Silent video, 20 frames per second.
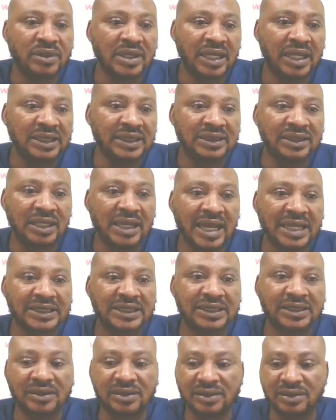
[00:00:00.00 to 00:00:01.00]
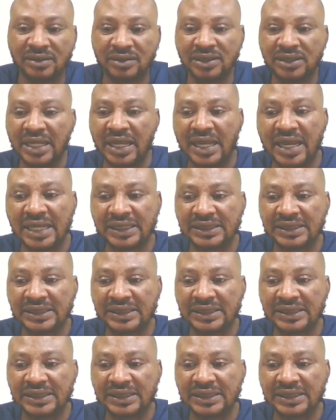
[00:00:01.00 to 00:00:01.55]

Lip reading: This is our last